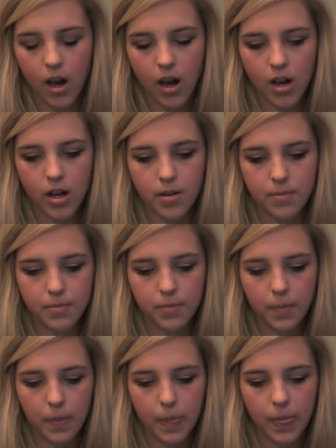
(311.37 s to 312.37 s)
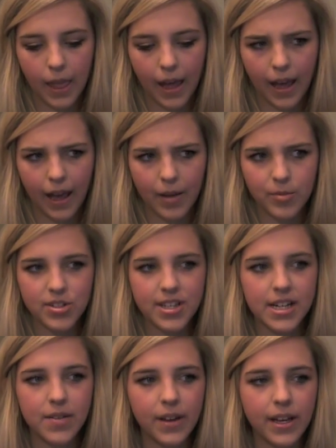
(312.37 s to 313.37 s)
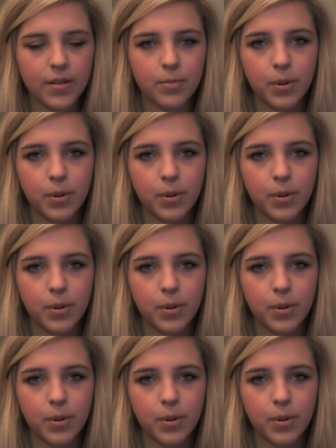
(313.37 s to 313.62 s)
I'm just kind of like a